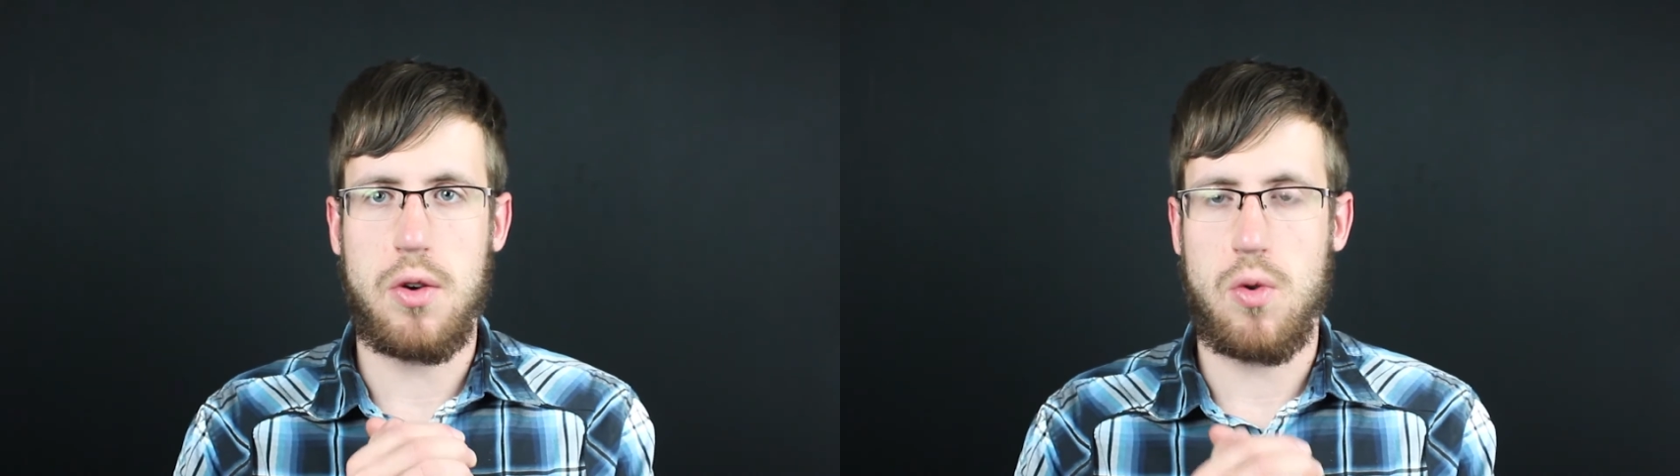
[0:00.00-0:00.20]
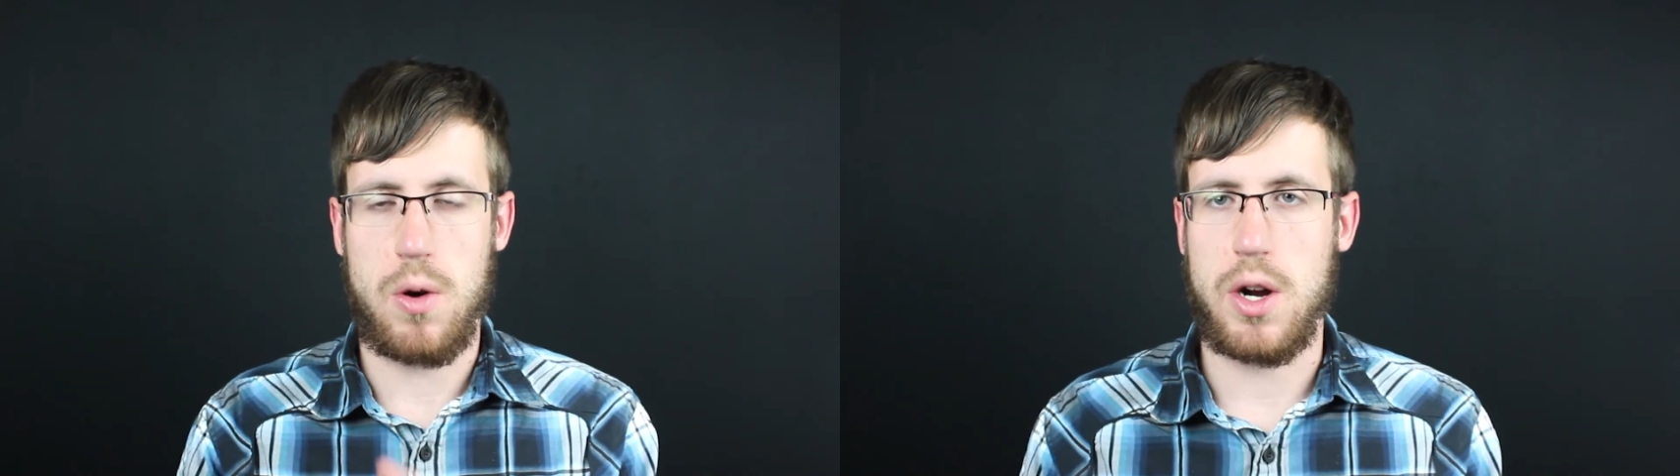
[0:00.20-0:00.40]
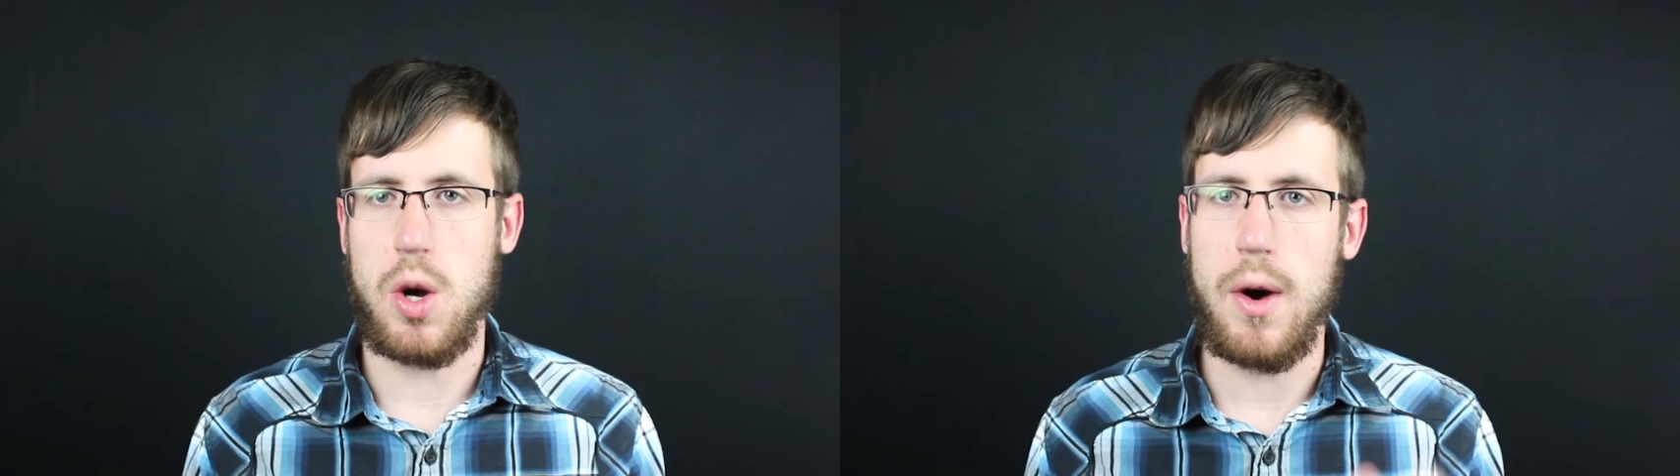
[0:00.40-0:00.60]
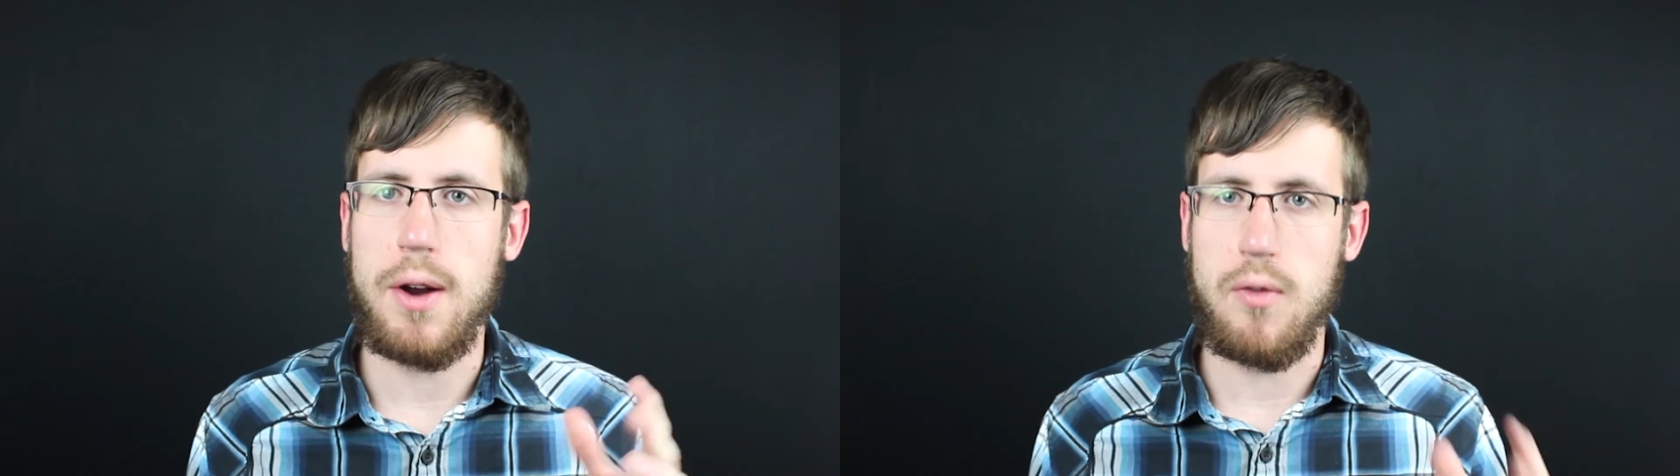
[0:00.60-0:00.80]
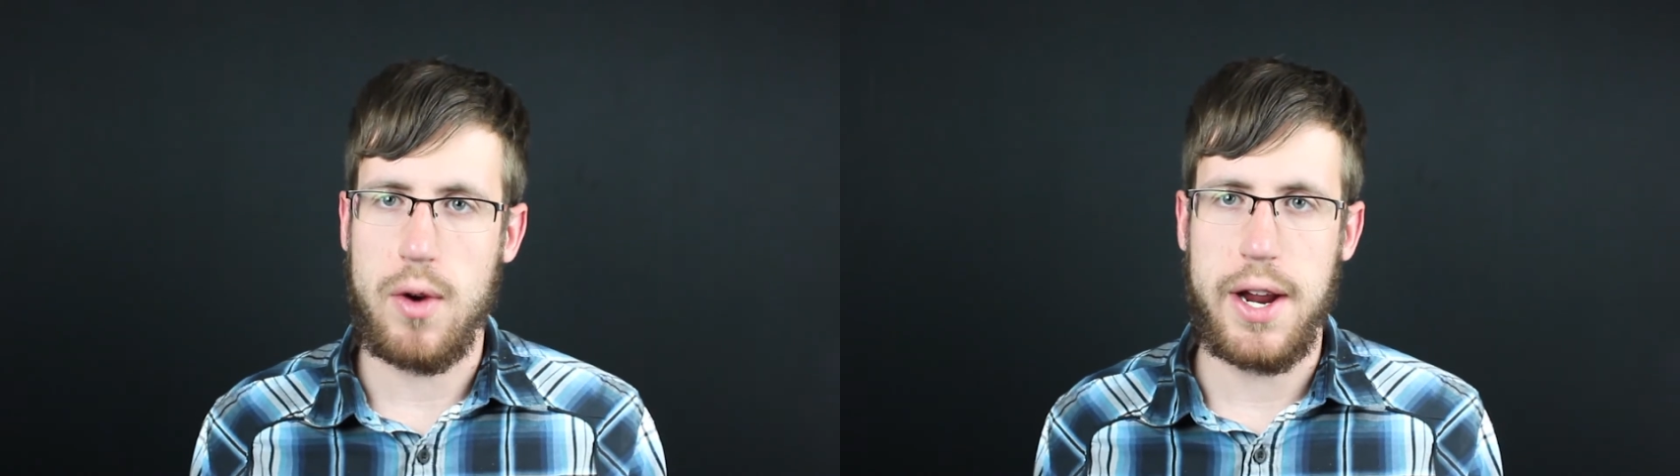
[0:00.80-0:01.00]
or go
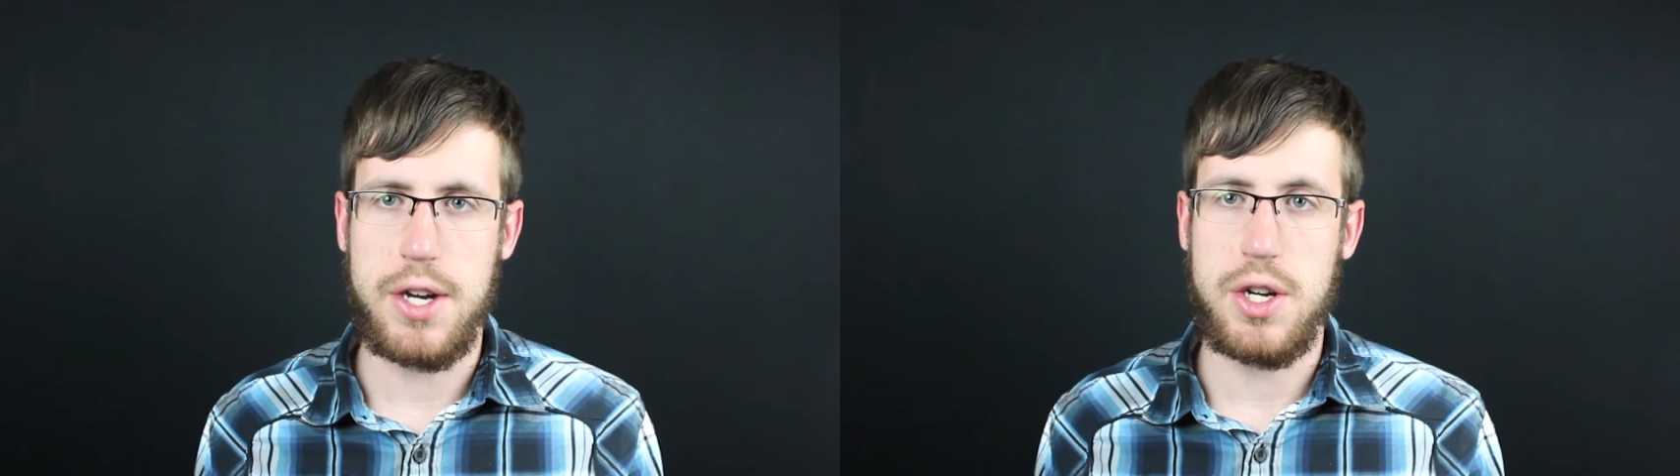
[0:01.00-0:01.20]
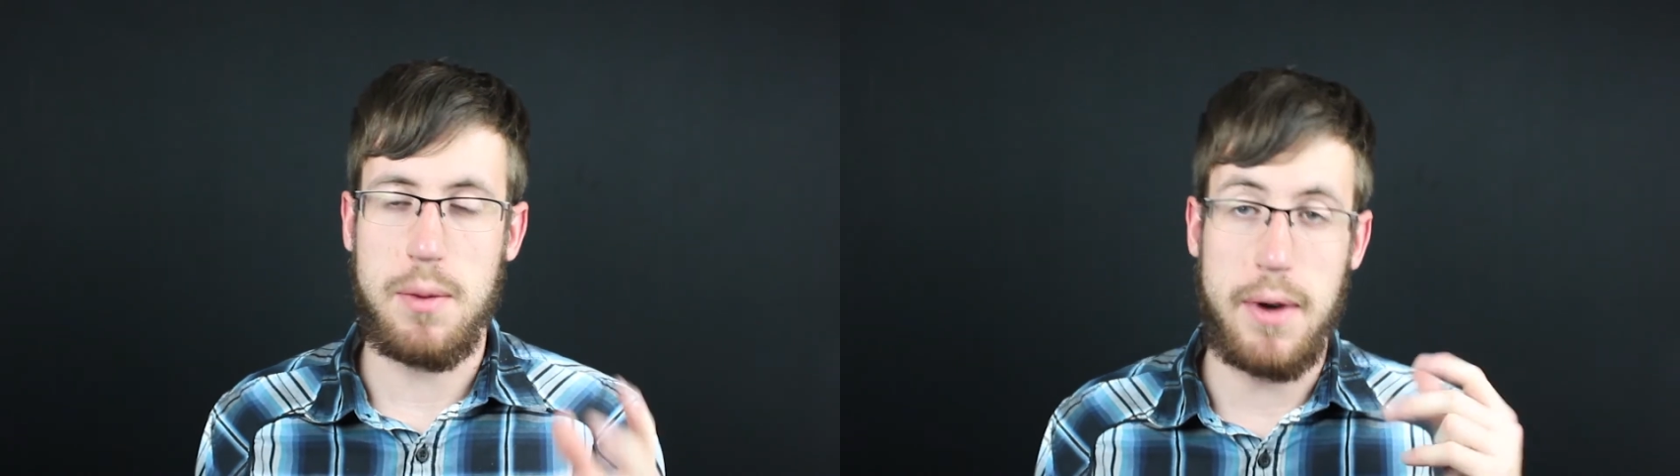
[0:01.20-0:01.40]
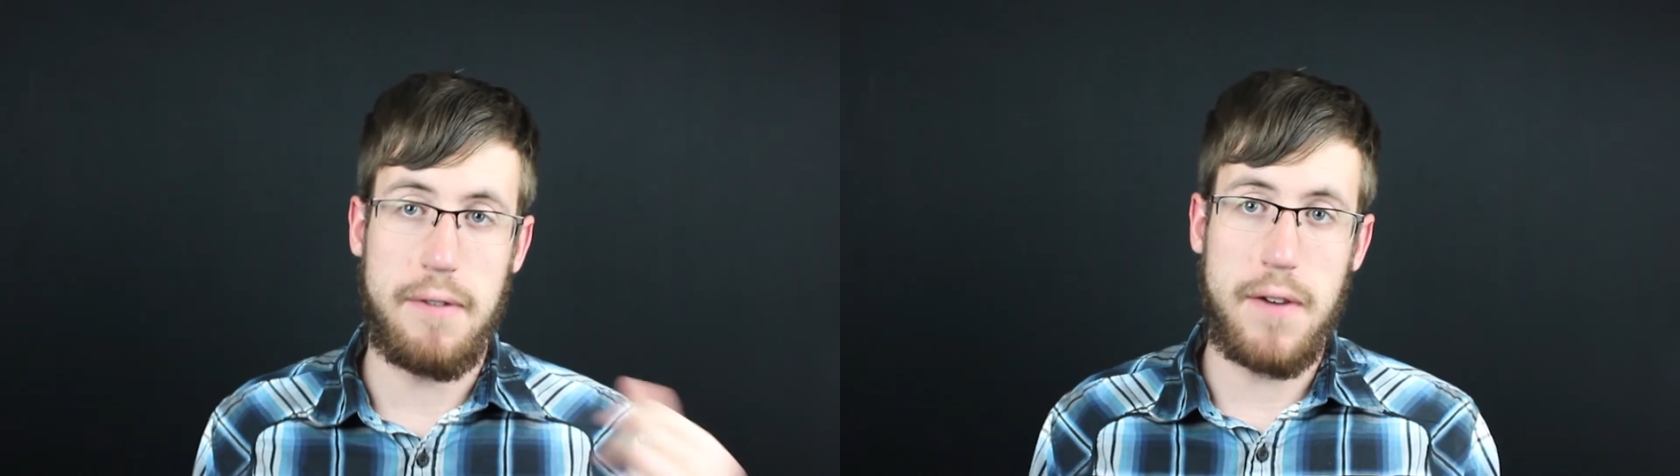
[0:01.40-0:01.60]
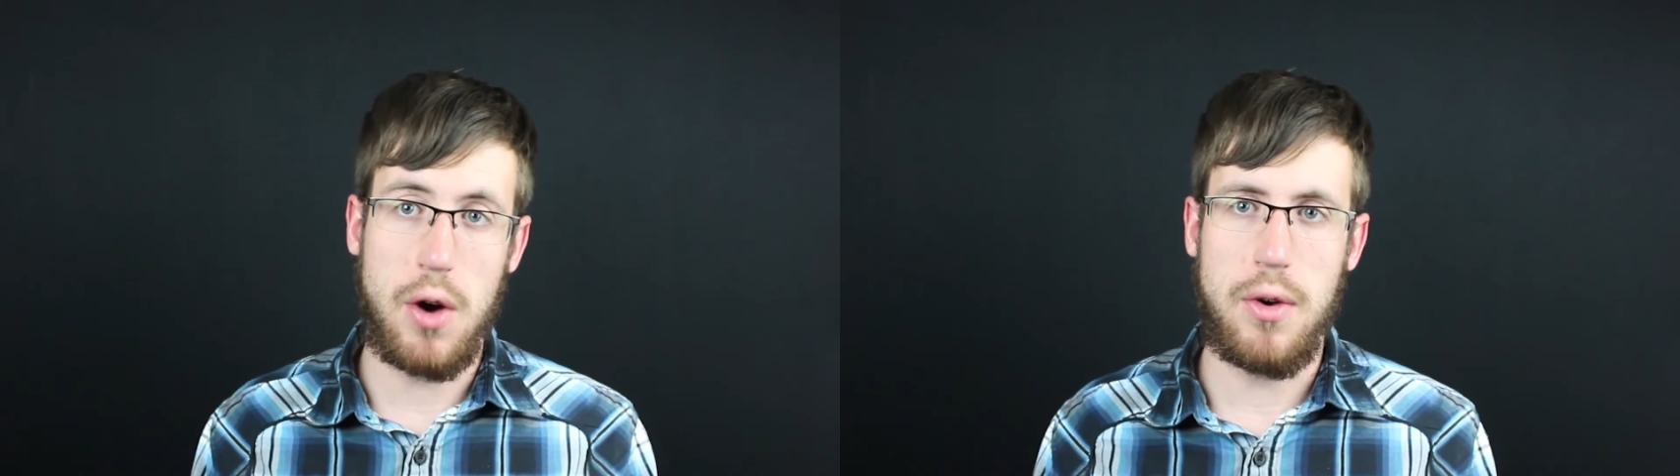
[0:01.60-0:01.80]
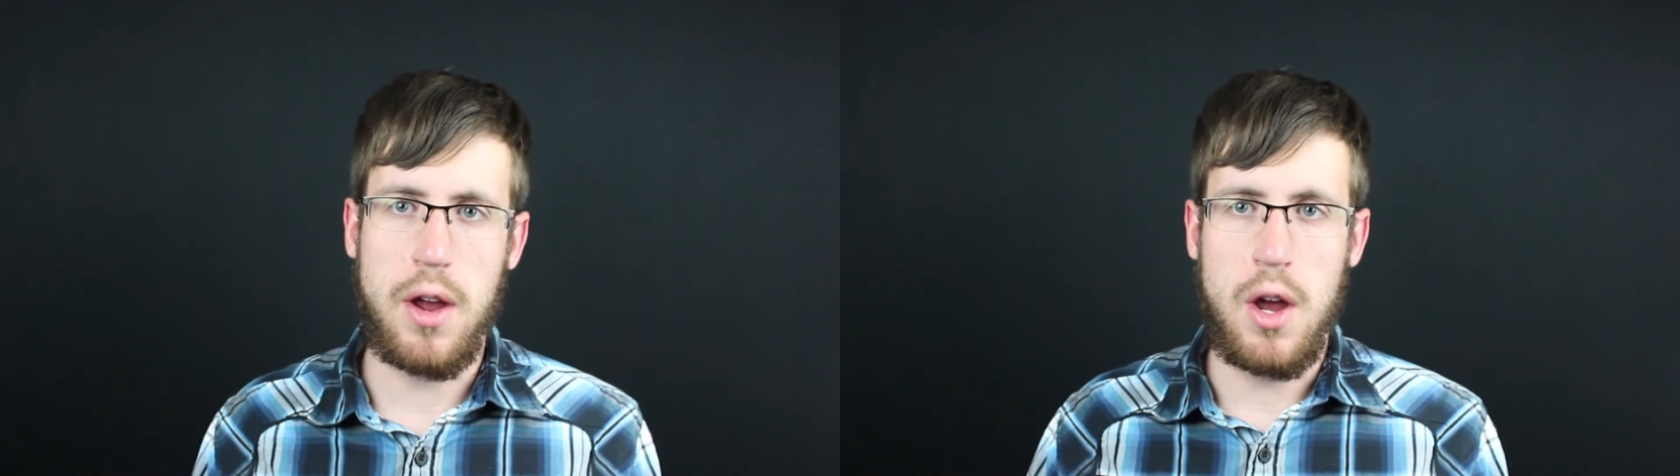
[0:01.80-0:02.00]
out of range of my
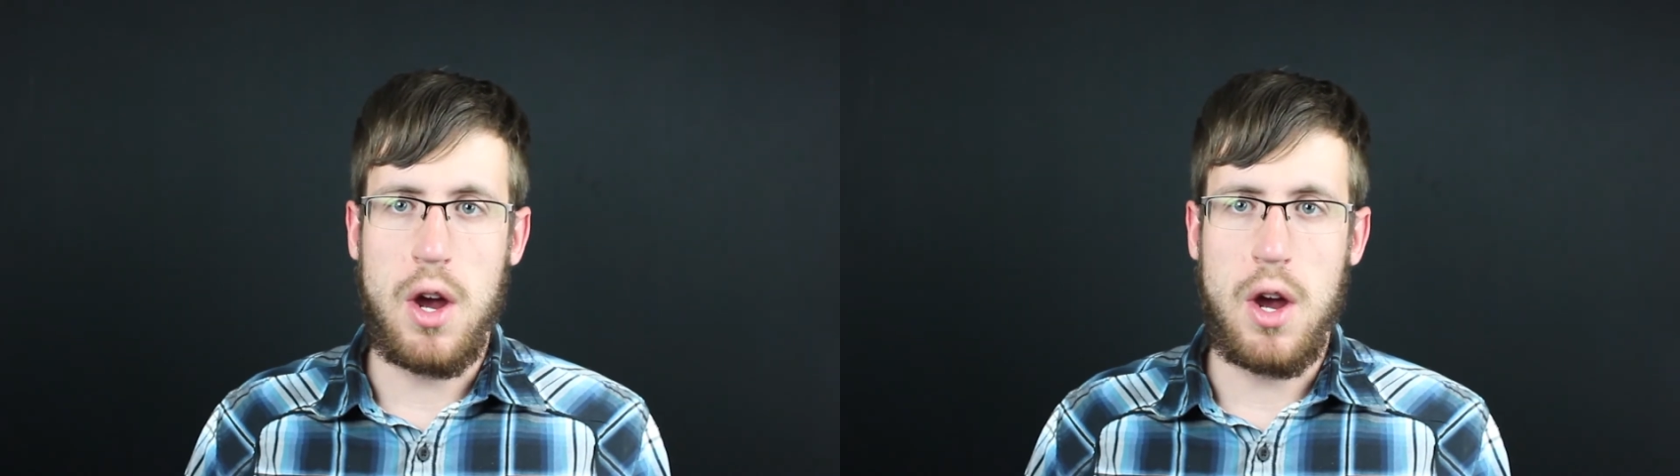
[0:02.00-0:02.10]
phone